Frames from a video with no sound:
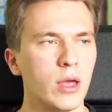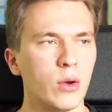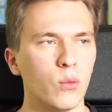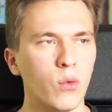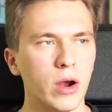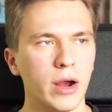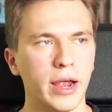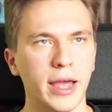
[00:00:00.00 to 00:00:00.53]

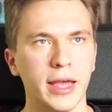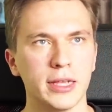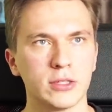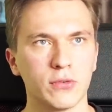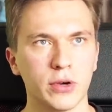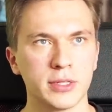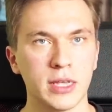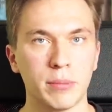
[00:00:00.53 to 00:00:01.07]
whereas,
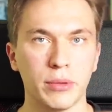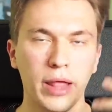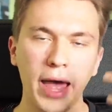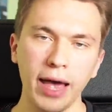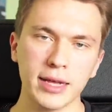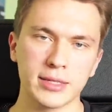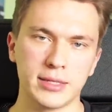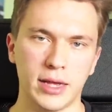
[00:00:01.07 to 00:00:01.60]
for example,
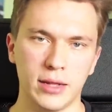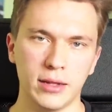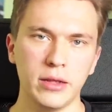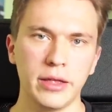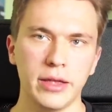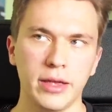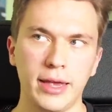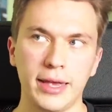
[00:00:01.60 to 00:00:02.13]
Axel
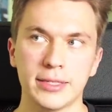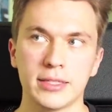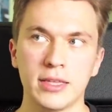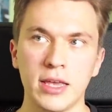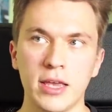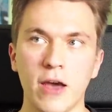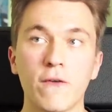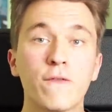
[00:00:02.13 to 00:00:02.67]
is
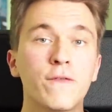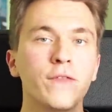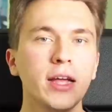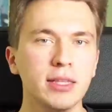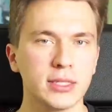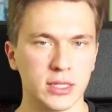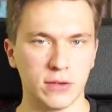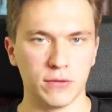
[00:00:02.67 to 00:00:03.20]
the
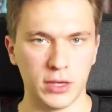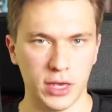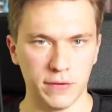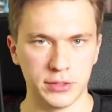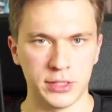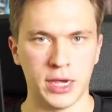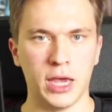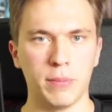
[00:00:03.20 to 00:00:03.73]
offensive
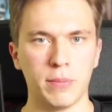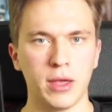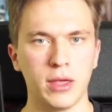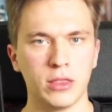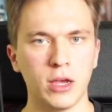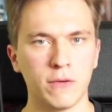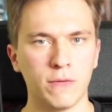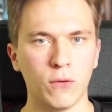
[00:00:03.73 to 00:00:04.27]
gift type.
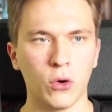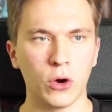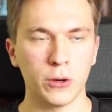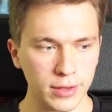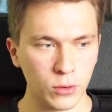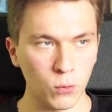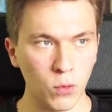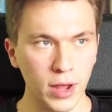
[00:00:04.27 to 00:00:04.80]
Therefore,
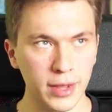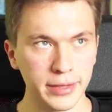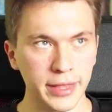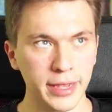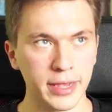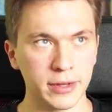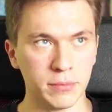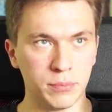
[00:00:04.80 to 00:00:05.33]
while they
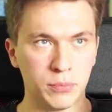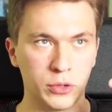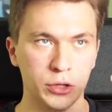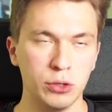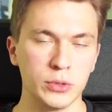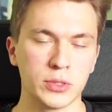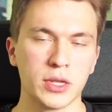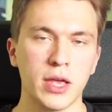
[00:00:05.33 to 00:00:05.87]
can
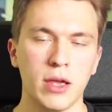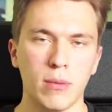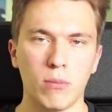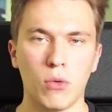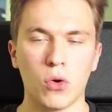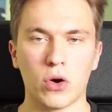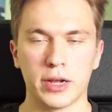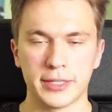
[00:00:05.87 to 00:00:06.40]
produce
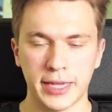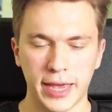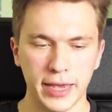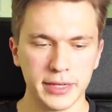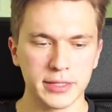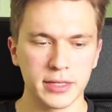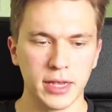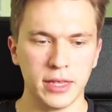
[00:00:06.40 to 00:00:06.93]
more
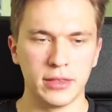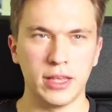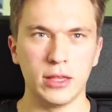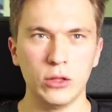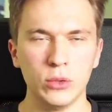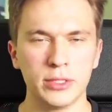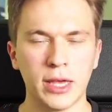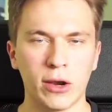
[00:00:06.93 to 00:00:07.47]
attacks, they
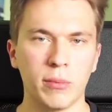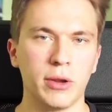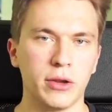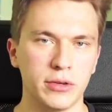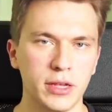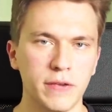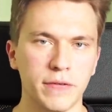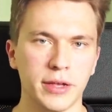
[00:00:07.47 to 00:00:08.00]
lose out a bit on
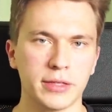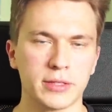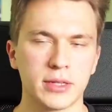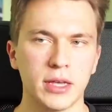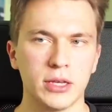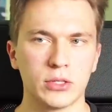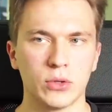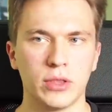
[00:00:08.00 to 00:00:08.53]
defense.
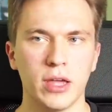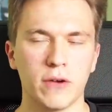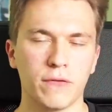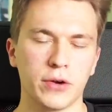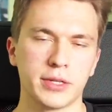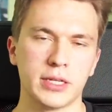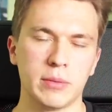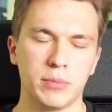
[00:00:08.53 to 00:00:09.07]
So there, for
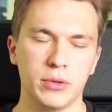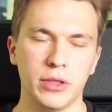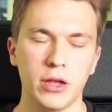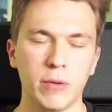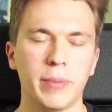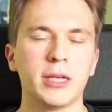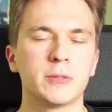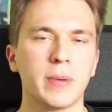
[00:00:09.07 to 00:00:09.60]
example, their
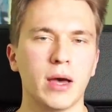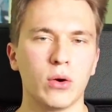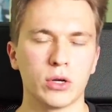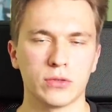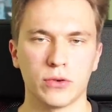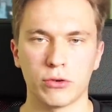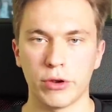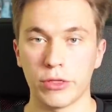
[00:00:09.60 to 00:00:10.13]
base powers
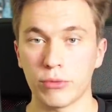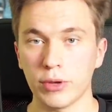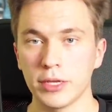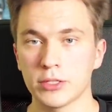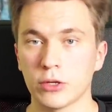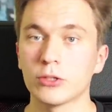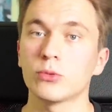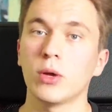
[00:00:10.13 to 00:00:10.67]
for grade 3s
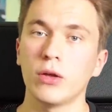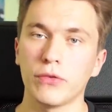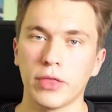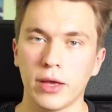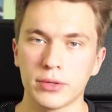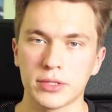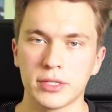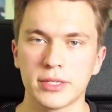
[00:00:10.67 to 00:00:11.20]
are
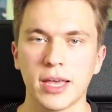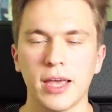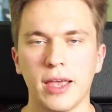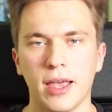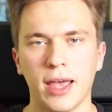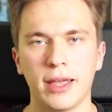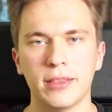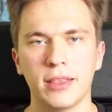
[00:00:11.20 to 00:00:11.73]
12,000
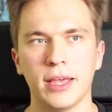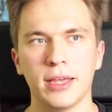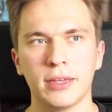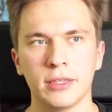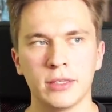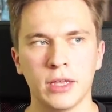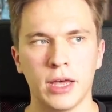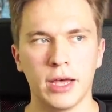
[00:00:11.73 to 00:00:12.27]
and
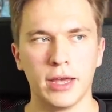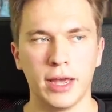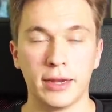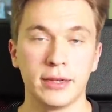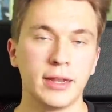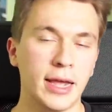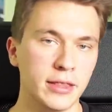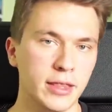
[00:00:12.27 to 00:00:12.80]
then
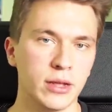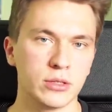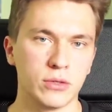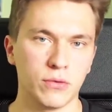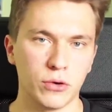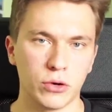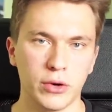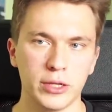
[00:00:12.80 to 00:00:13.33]
9,000
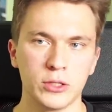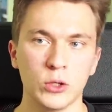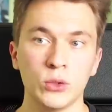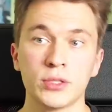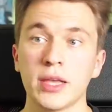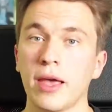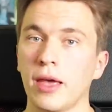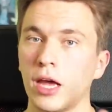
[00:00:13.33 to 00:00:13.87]
for grade
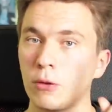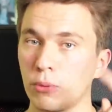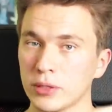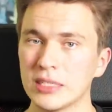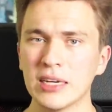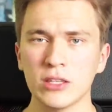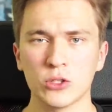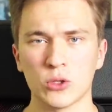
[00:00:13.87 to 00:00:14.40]
2s. And
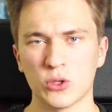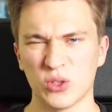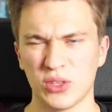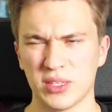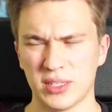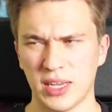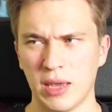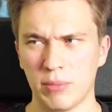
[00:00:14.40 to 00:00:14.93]
Protect is also the
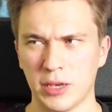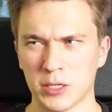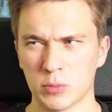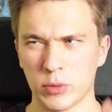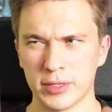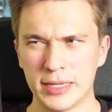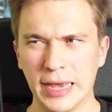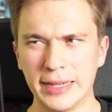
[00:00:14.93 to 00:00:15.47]
same, because
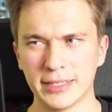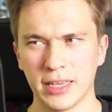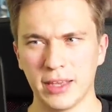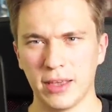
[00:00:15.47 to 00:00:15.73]
Protect,